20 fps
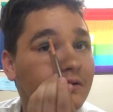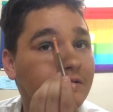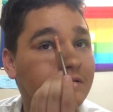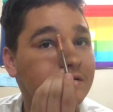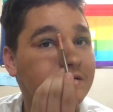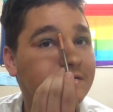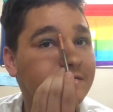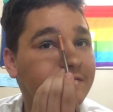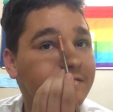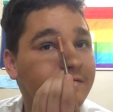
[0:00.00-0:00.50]

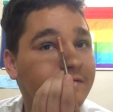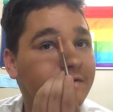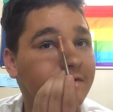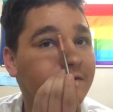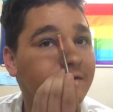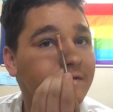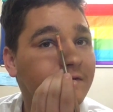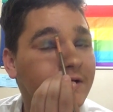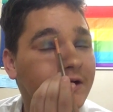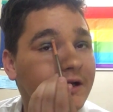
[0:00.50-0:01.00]
Just
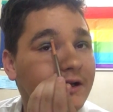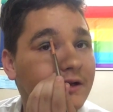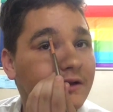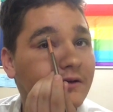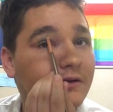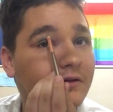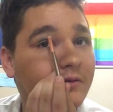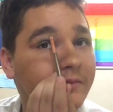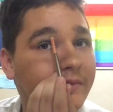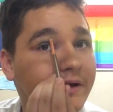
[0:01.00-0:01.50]

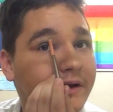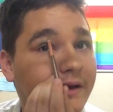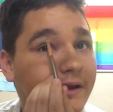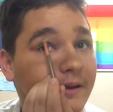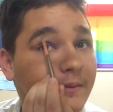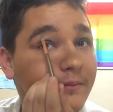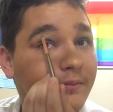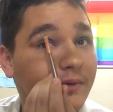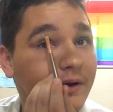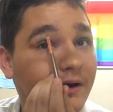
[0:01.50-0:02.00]
follow
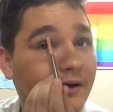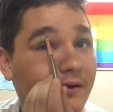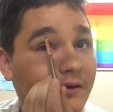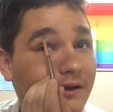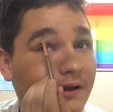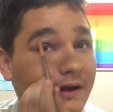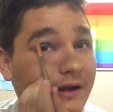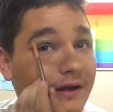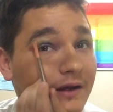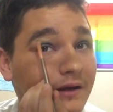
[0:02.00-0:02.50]
my brow
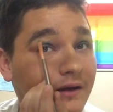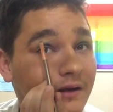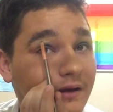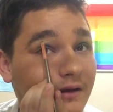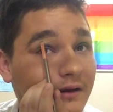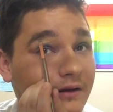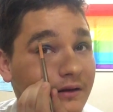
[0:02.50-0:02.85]
line.